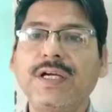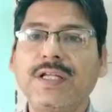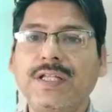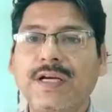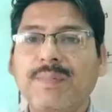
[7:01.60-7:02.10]

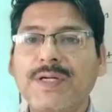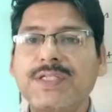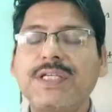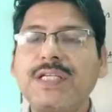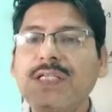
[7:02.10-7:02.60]
that
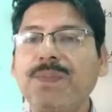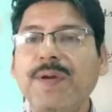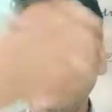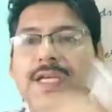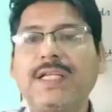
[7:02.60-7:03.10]
person is
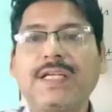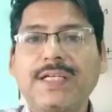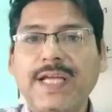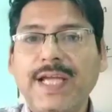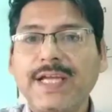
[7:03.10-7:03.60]
paying the
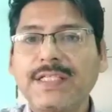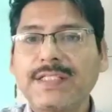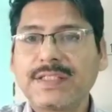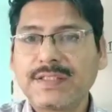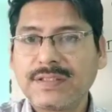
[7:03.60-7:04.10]

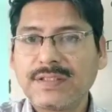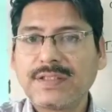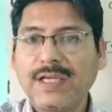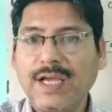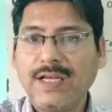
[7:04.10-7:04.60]
tax
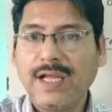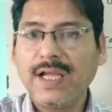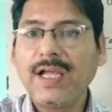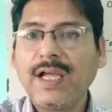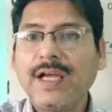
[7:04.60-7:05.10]
and
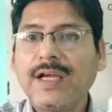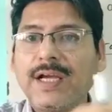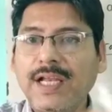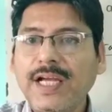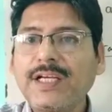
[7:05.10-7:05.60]

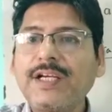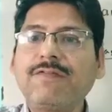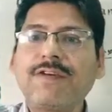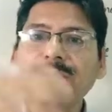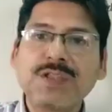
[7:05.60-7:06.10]
collected
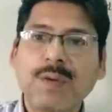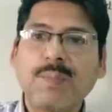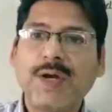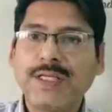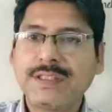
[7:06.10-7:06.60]
from
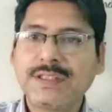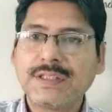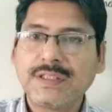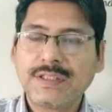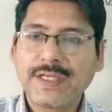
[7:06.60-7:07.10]
someone
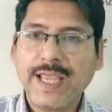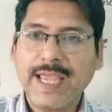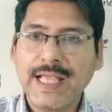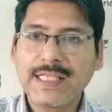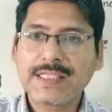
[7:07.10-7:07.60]

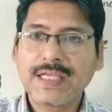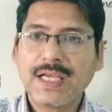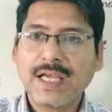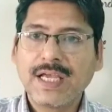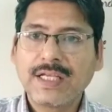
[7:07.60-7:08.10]
else,
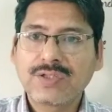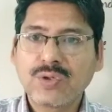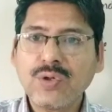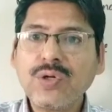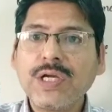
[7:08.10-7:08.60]

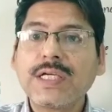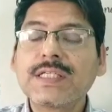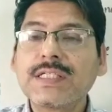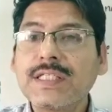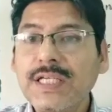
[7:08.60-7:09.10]
so
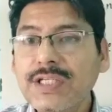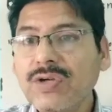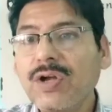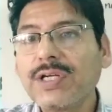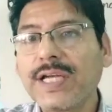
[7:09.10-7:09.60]
these
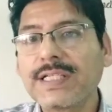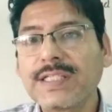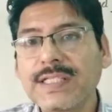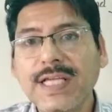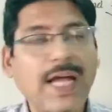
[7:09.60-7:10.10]
all
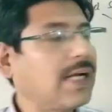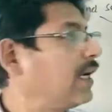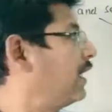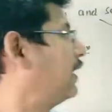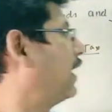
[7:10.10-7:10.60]
taxes are
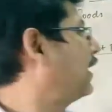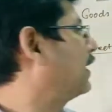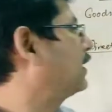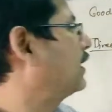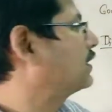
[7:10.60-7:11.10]

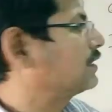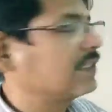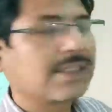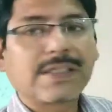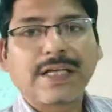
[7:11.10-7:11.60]
indirect taxes.